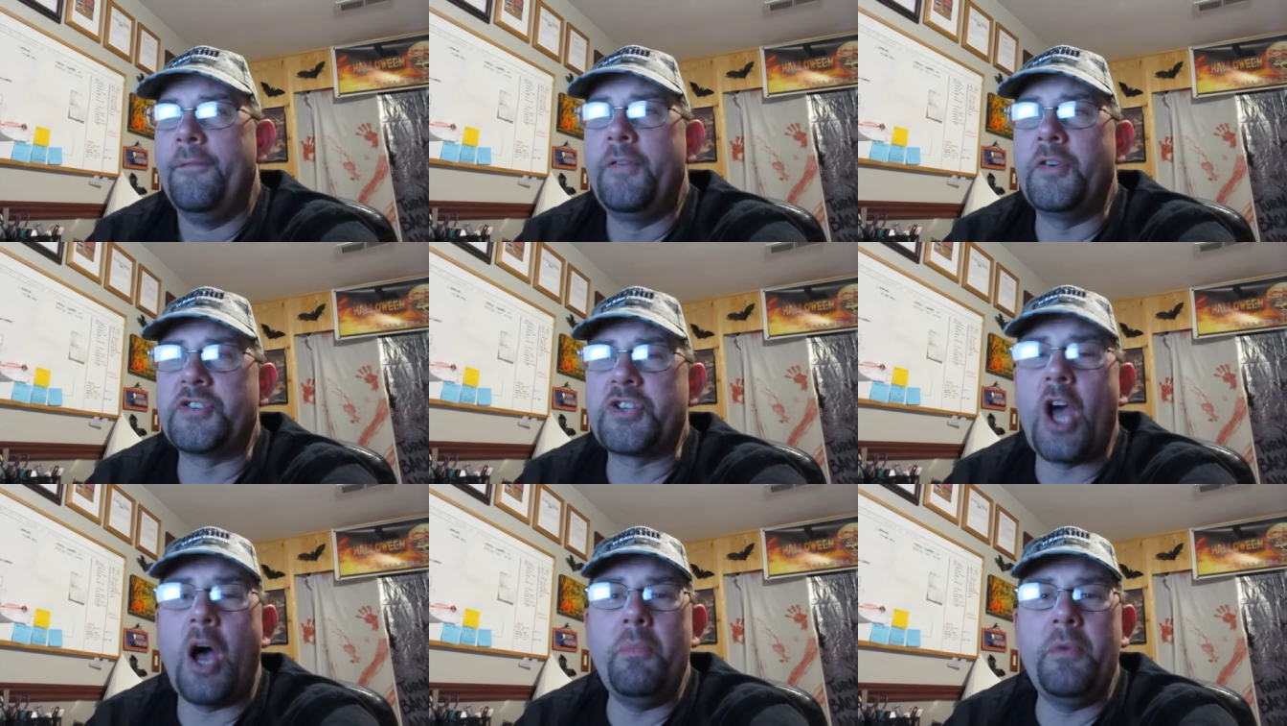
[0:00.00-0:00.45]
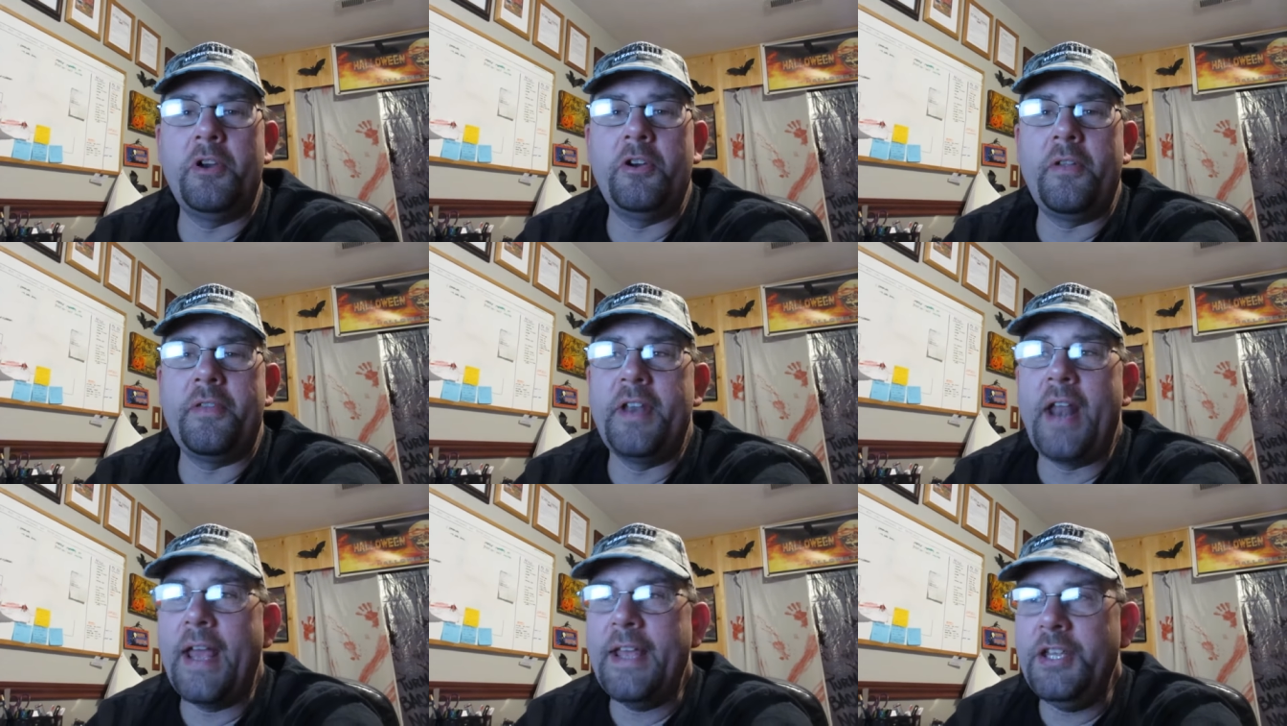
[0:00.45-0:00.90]
First commenter
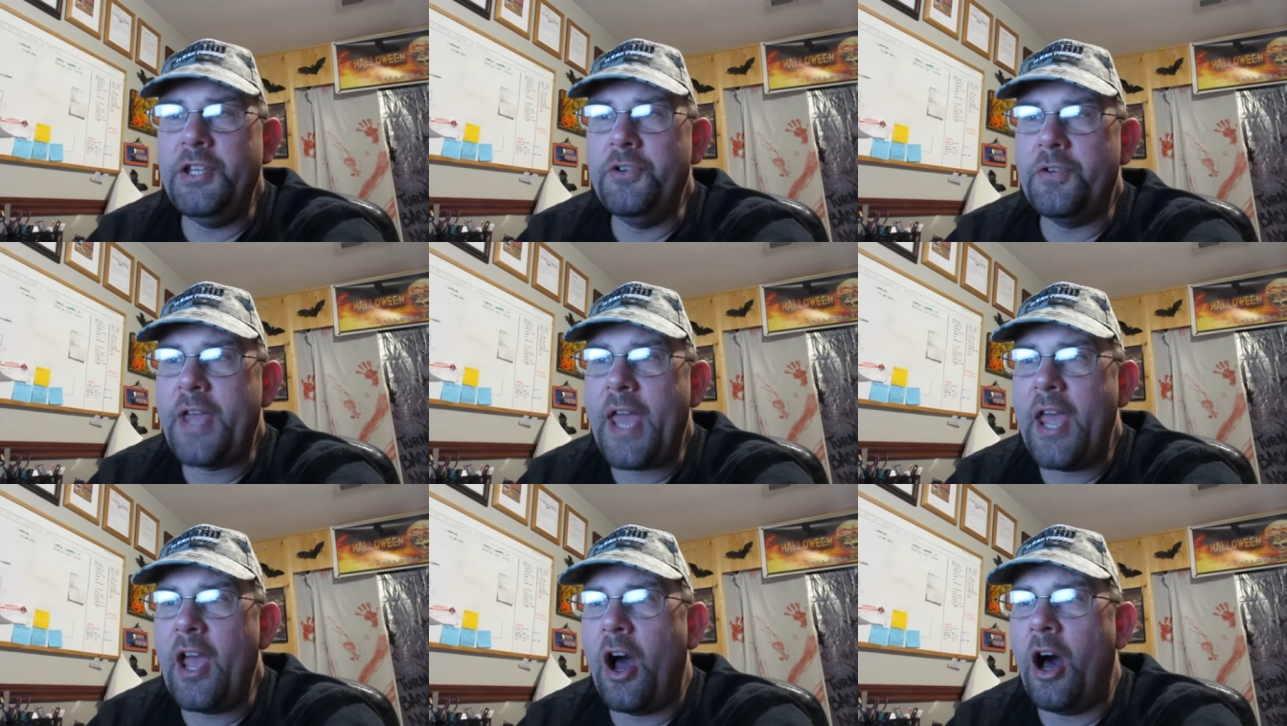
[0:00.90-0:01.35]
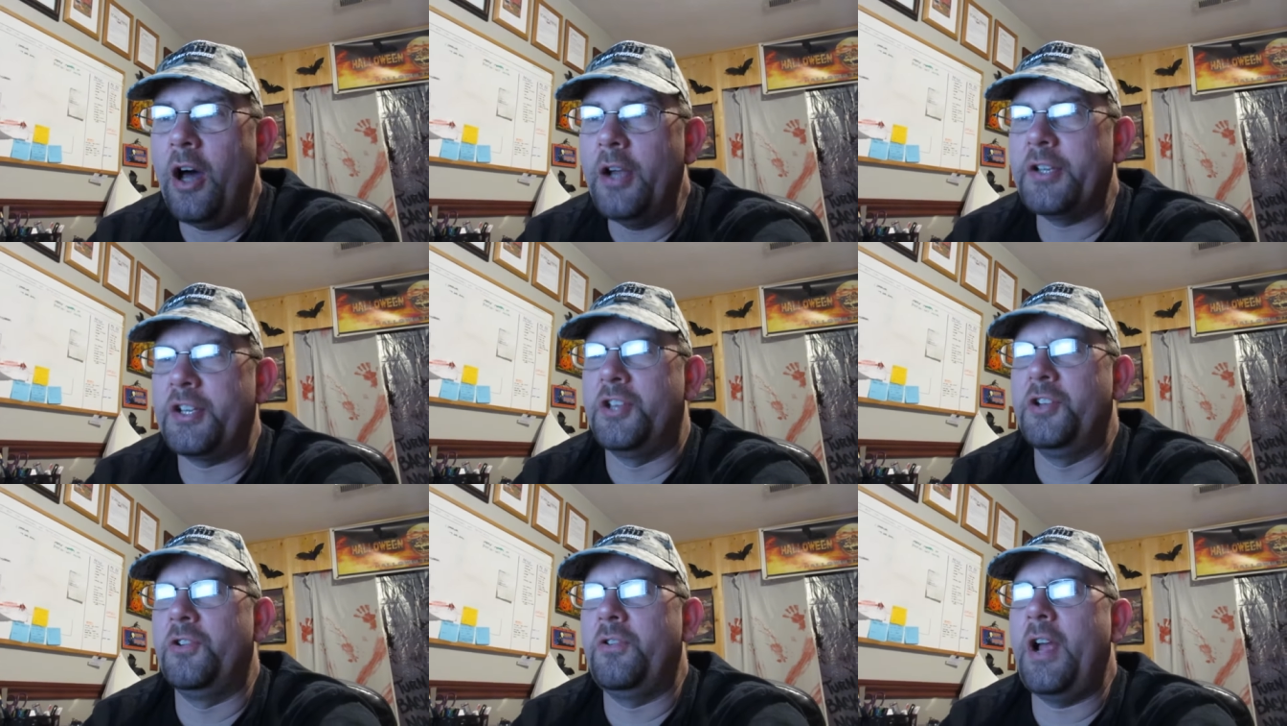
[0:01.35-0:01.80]
of the night, U K
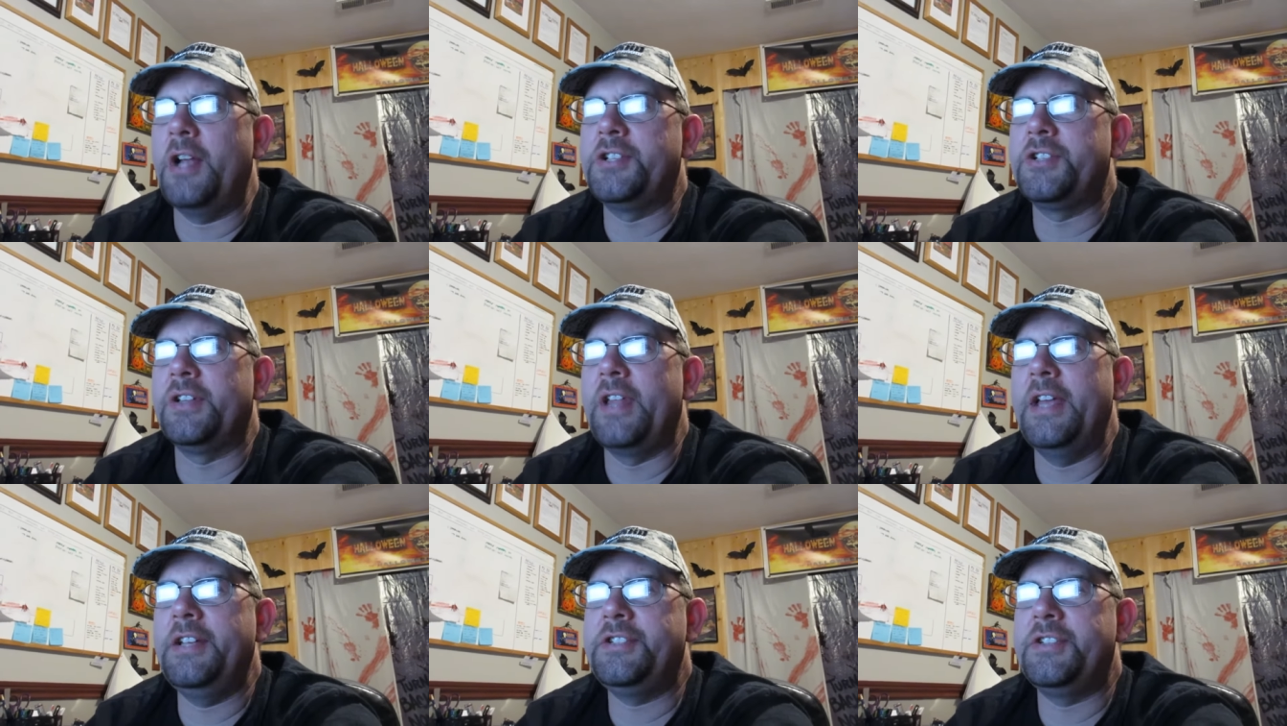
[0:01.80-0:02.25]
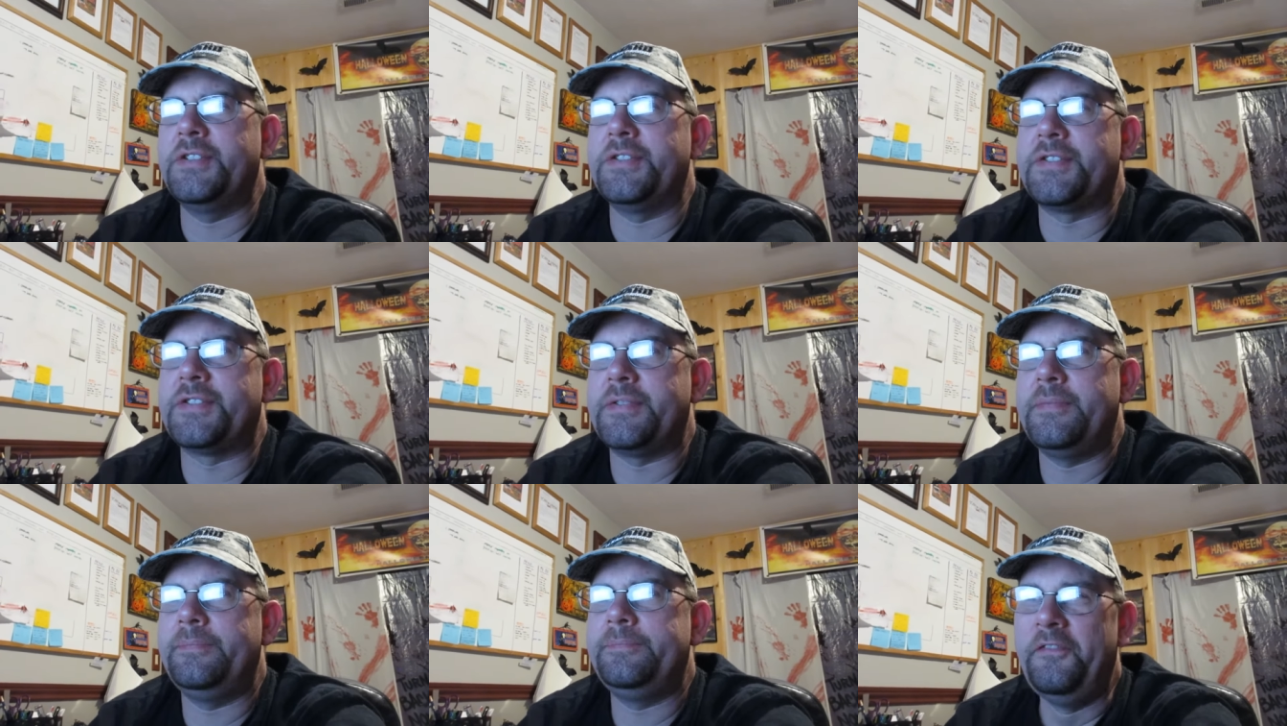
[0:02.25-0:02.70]
Haunt,
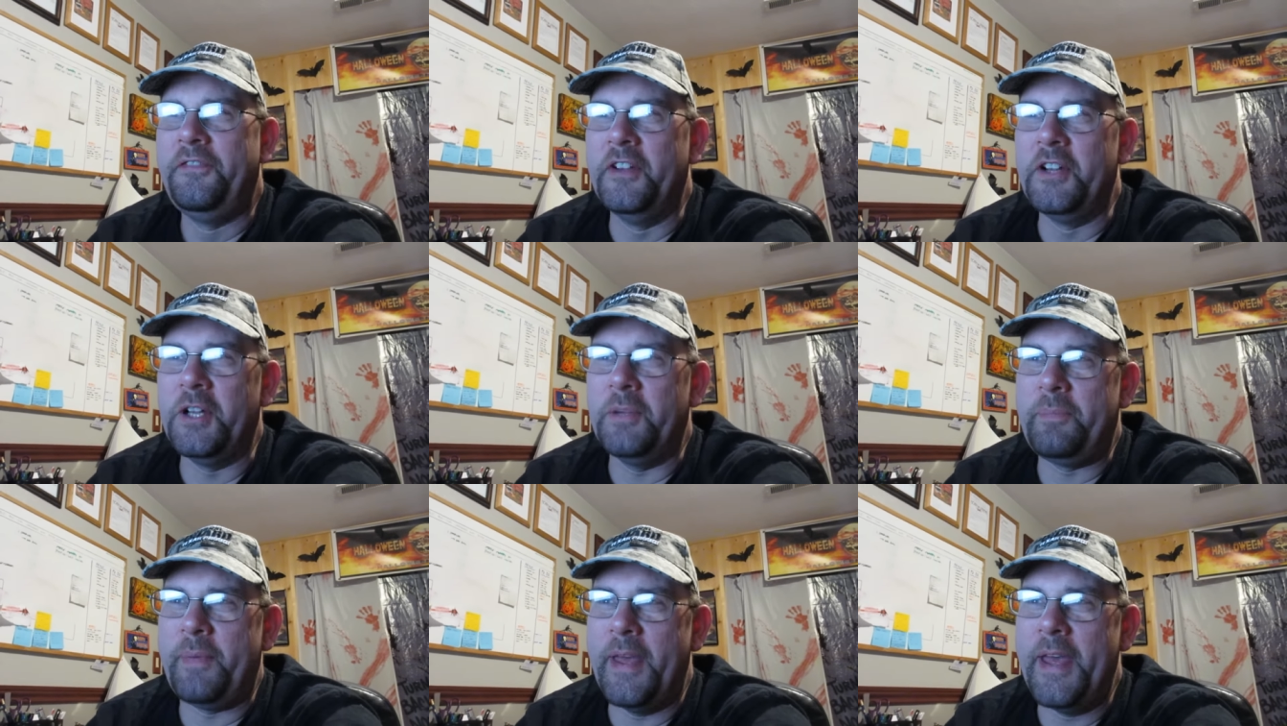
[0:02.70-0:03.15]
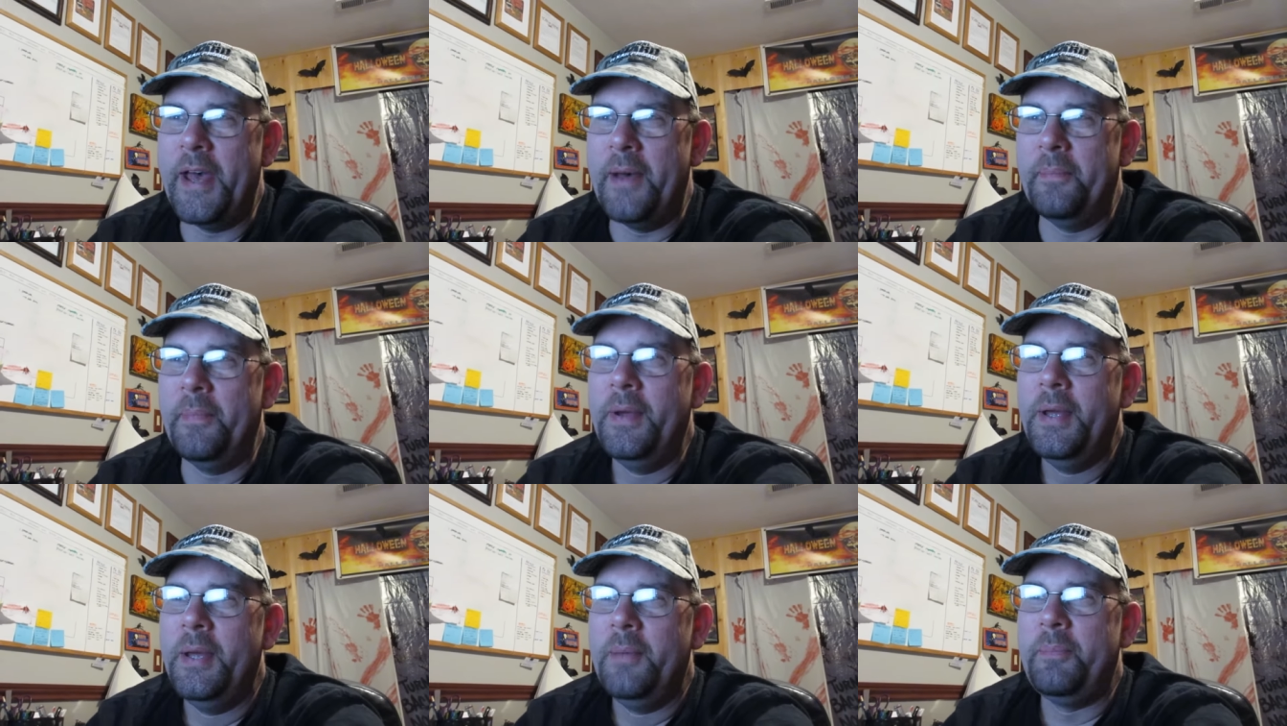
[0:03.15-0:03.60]
congratulations. Philip
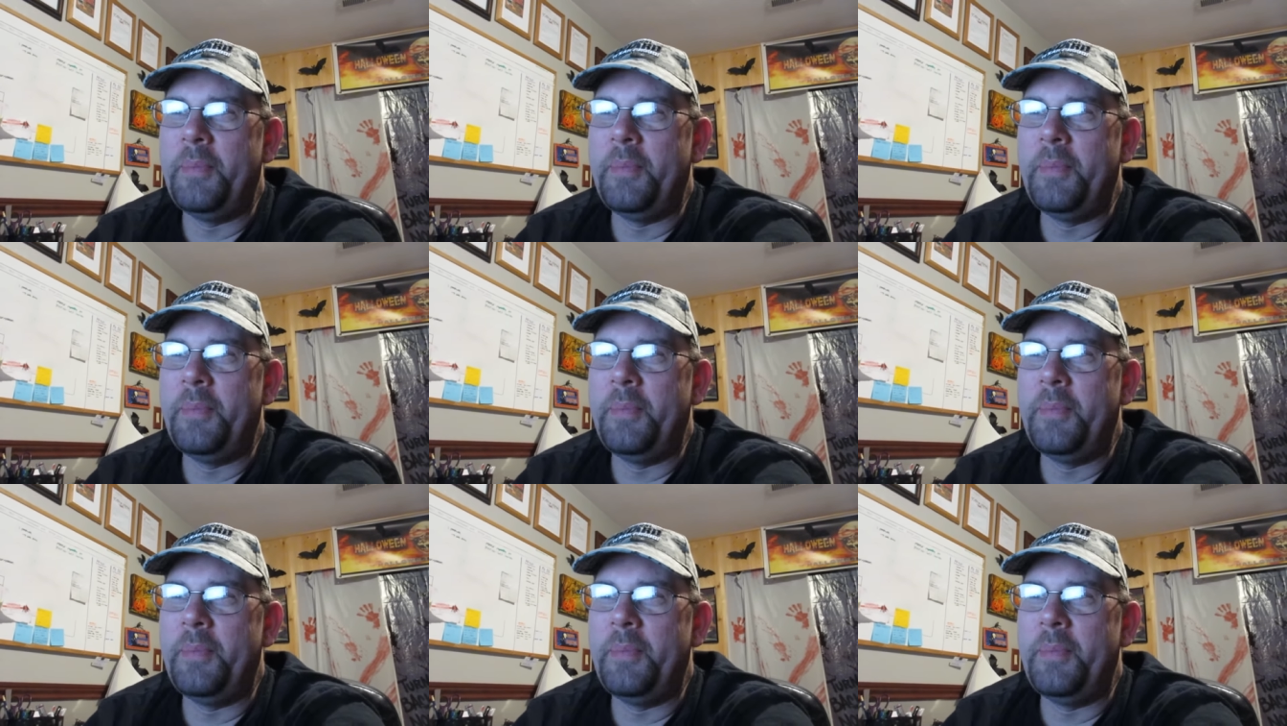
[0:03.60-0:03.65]
M,